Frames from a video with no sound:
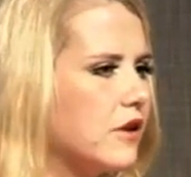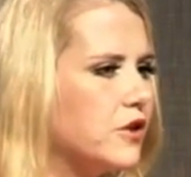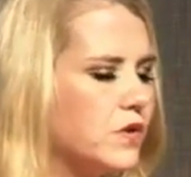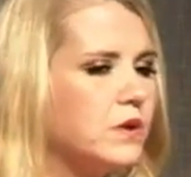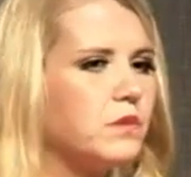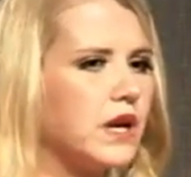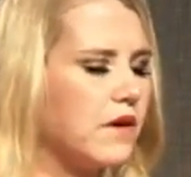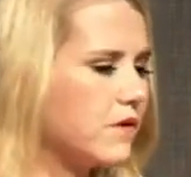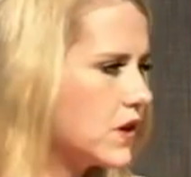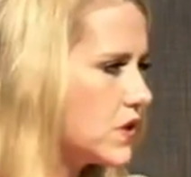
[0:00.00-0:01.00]
doing
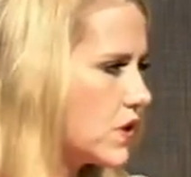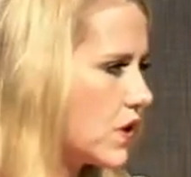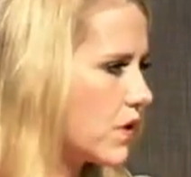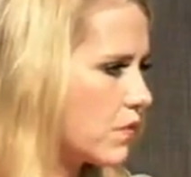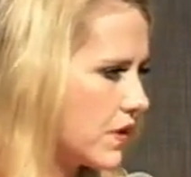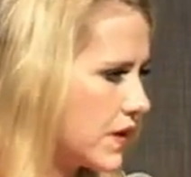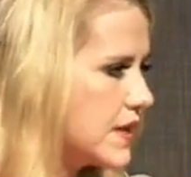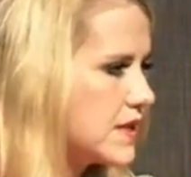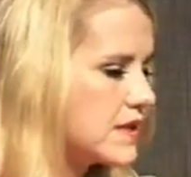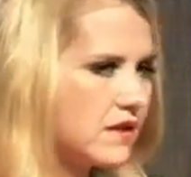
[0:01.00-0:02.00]
whatever it took with
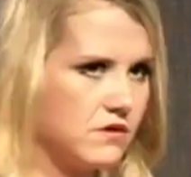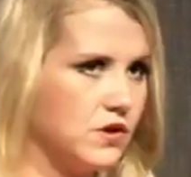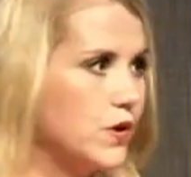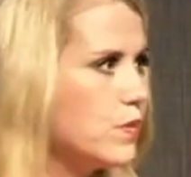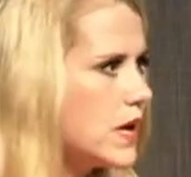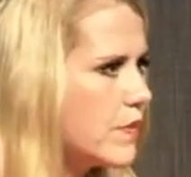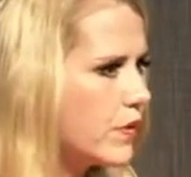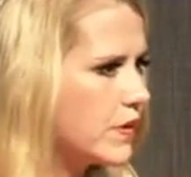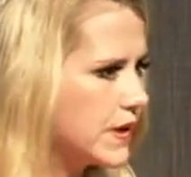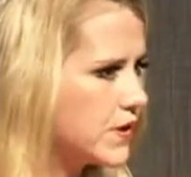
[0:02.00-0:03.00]
these two
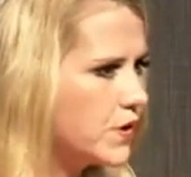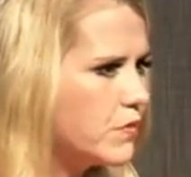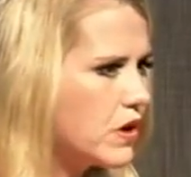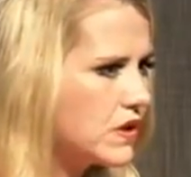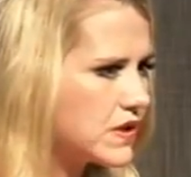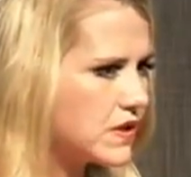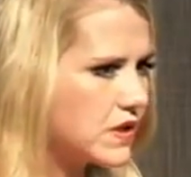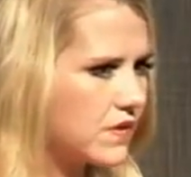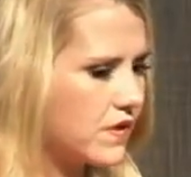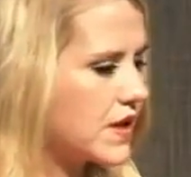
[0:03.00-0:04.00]
people, these two
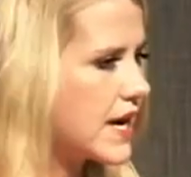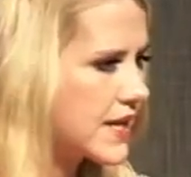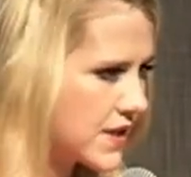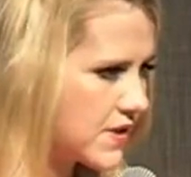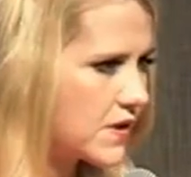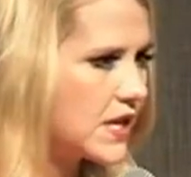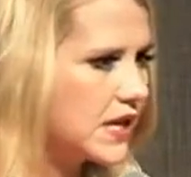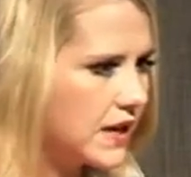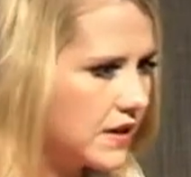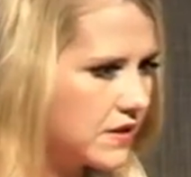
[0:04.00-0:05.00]
monsters, for the next 30
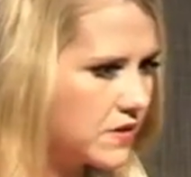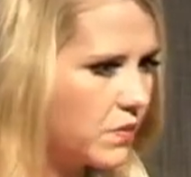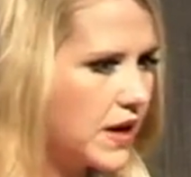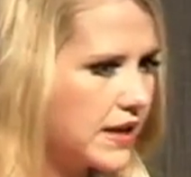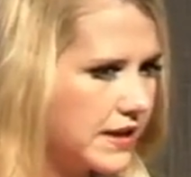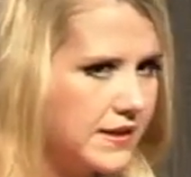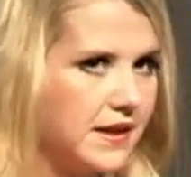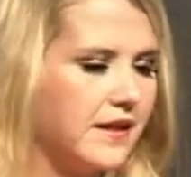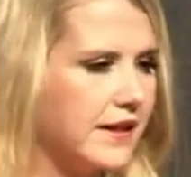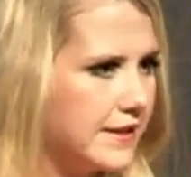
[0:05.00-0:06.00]
years, waiting
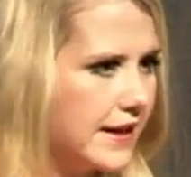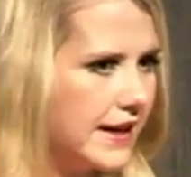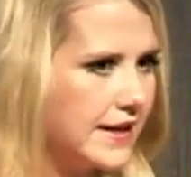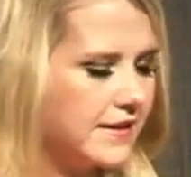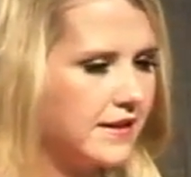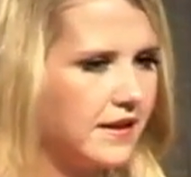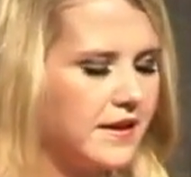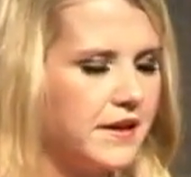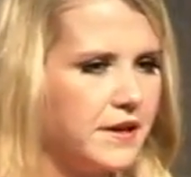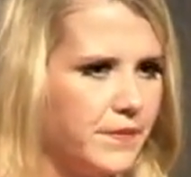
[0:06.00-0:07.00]
until they died.
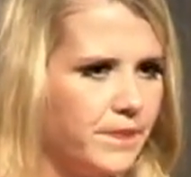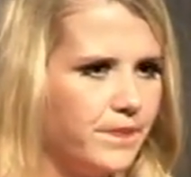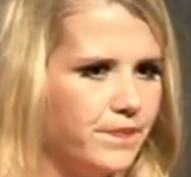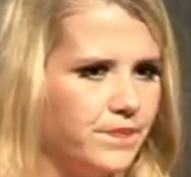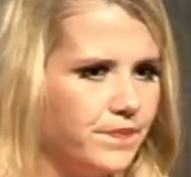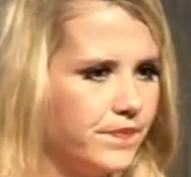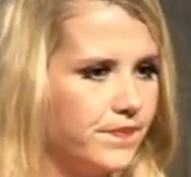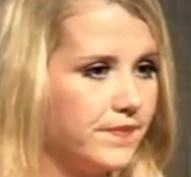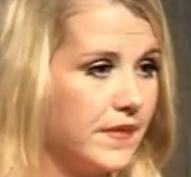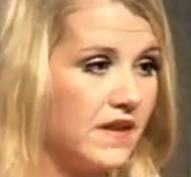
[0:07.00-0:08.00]

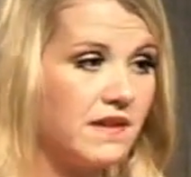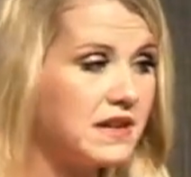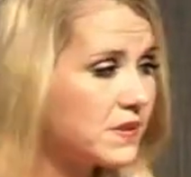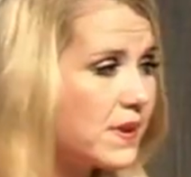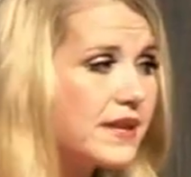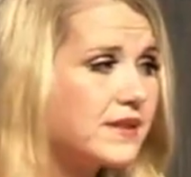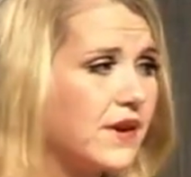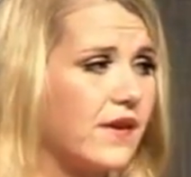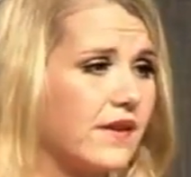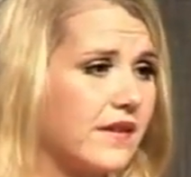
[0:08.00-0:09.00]
If that's what it
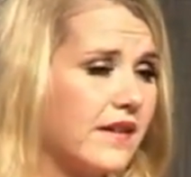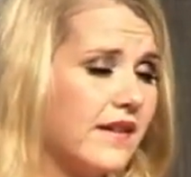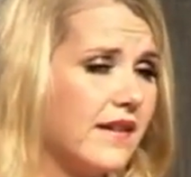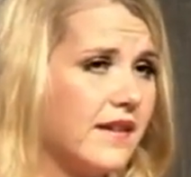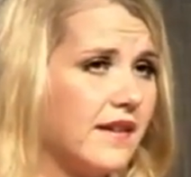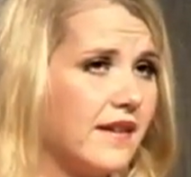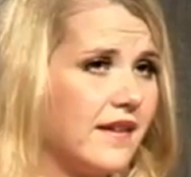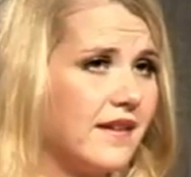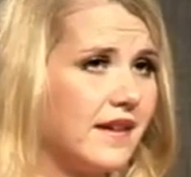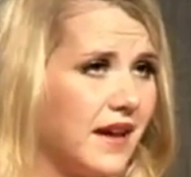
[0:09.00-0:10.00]
took,
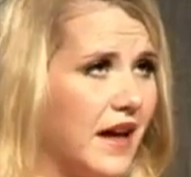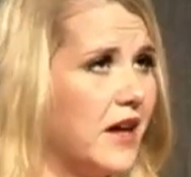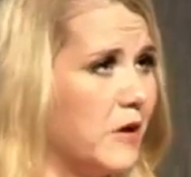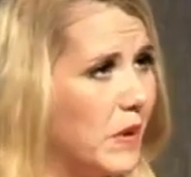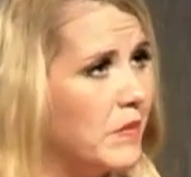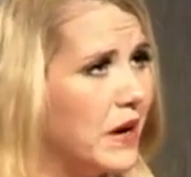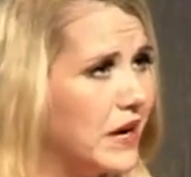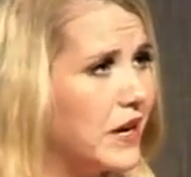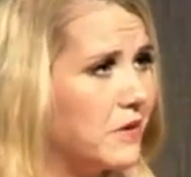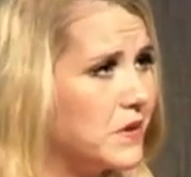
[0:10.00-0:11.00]
in my
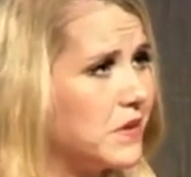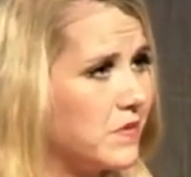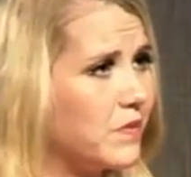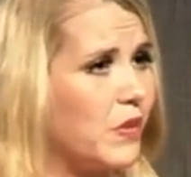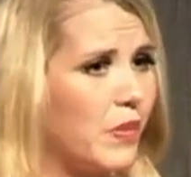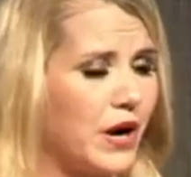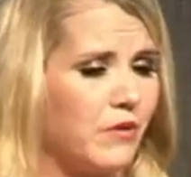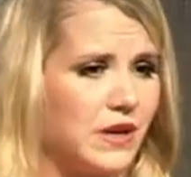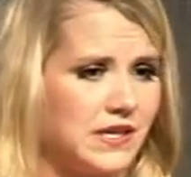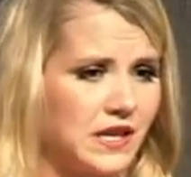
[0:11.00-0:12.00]
mind, I was preparing
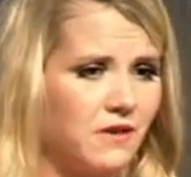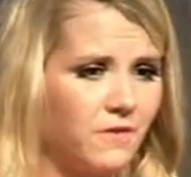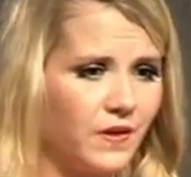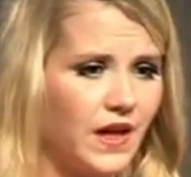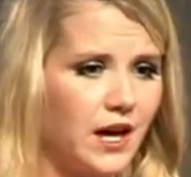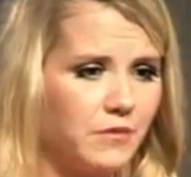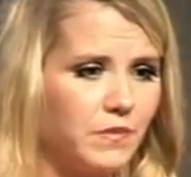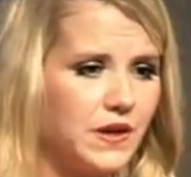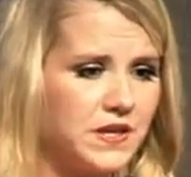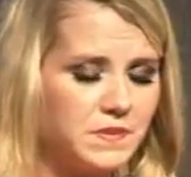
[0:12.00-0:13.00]
myself for that,
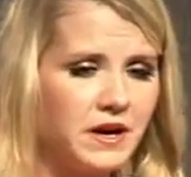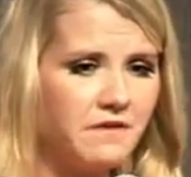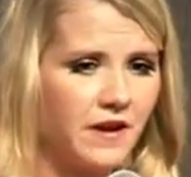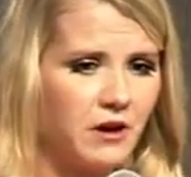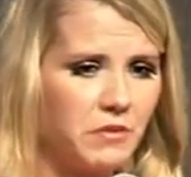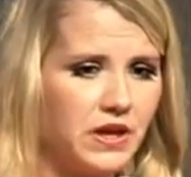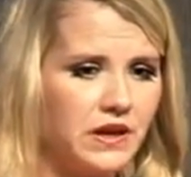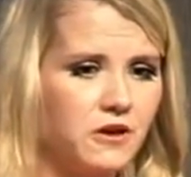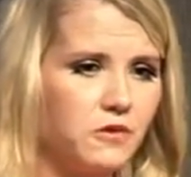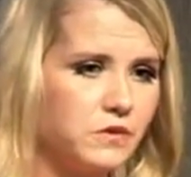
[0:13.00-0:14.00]
because my
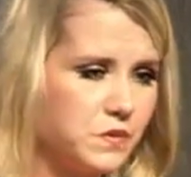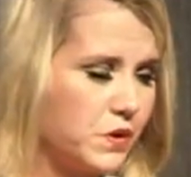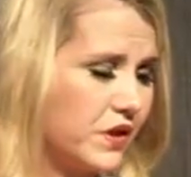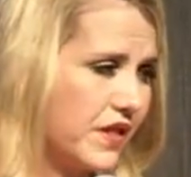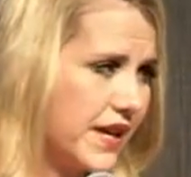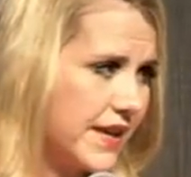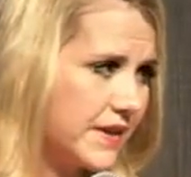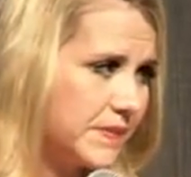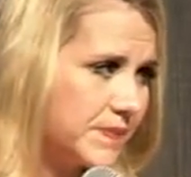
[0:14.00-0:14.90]
family was worth it.